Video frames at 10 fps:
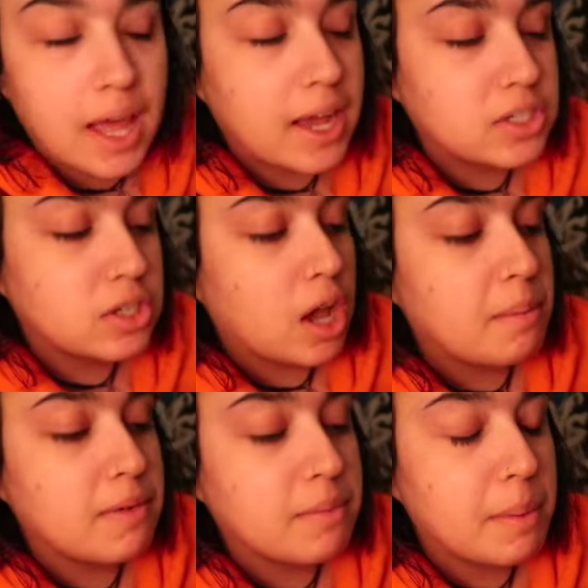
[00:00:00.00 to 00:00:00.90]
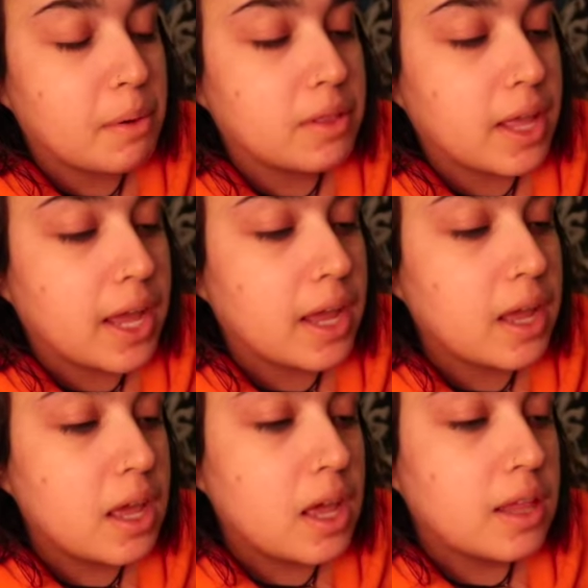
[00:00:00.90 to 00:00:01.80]
that Ashley got me for my birthday.
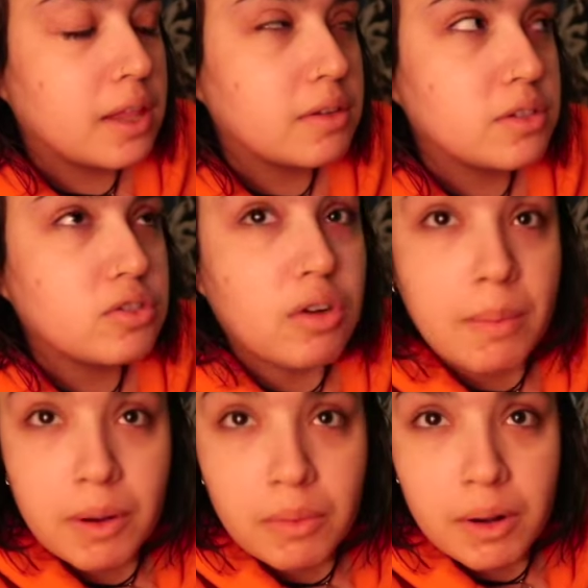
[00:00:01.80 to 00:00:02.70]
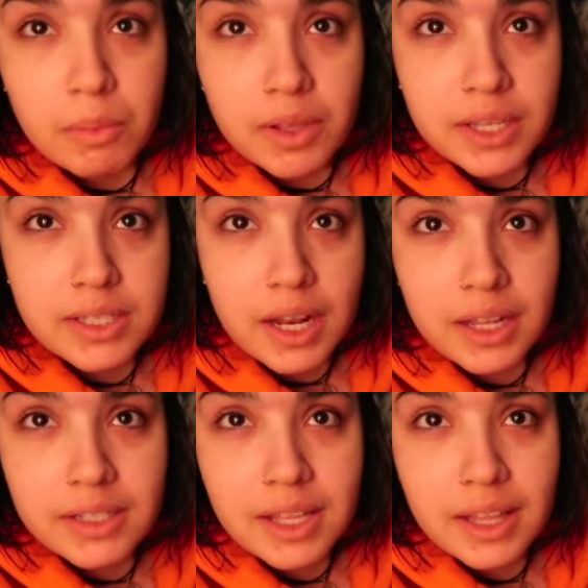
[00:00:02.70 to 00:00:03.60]
And there's a strawberry one. I'm really
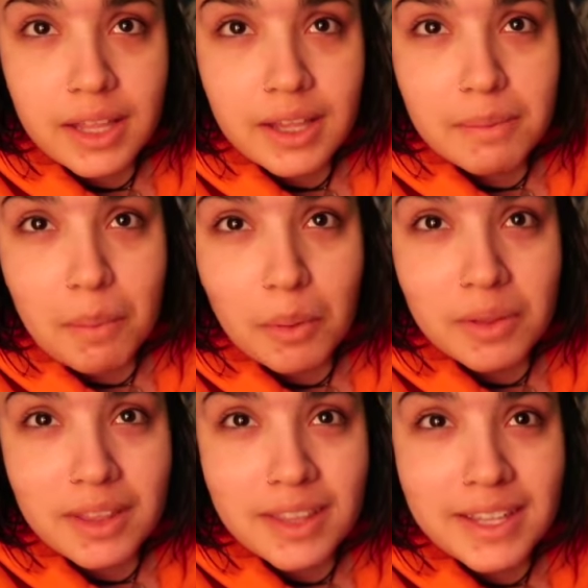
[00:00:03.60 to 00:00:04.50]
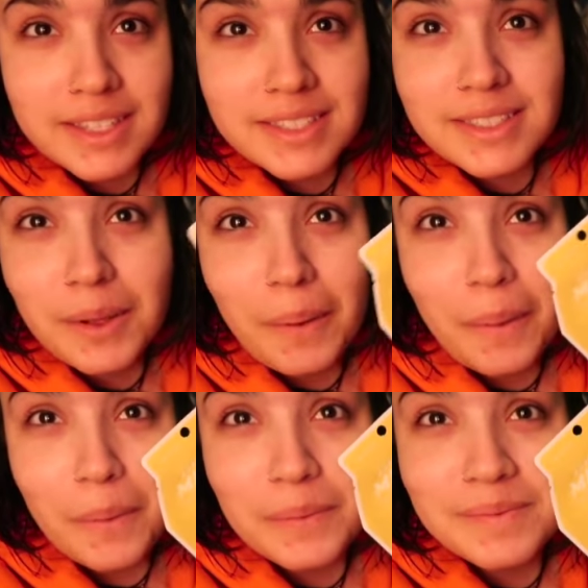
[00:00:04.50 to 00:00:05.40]
excited because I like both of these.
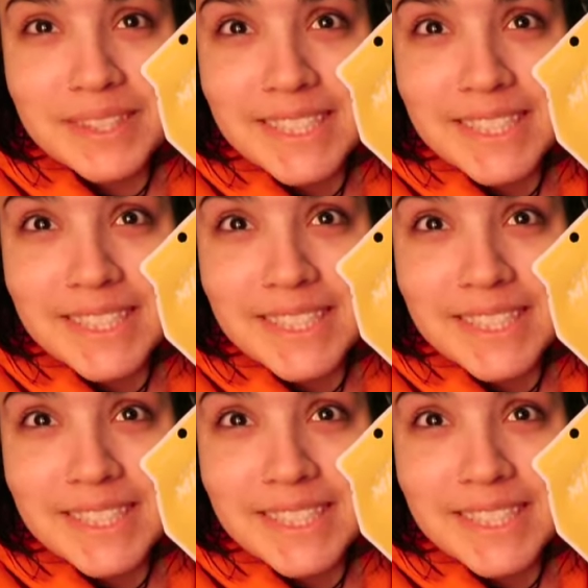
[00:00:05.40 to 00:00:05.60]
So,